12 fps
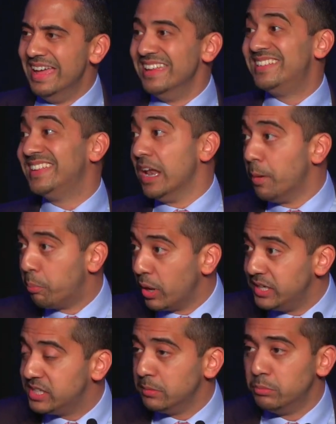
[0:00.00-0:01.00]

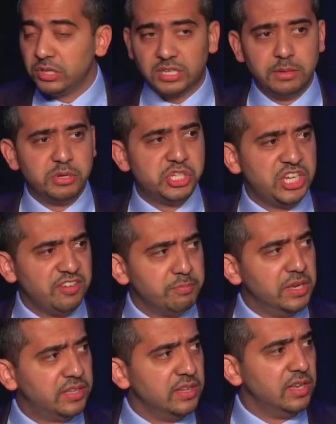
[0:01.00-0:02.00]
celebrating Muslim
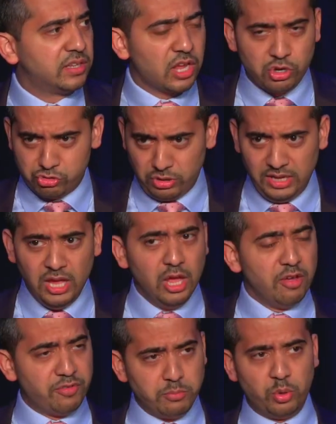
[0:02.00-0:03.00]
achievements in this country
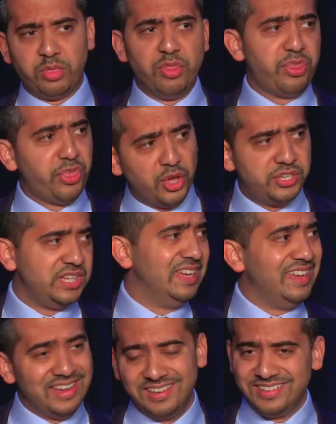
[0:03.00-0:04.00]
for more than 30
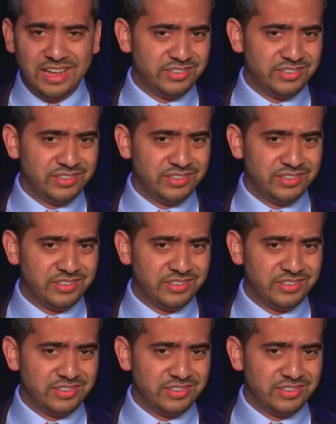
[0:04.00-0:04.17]
years now.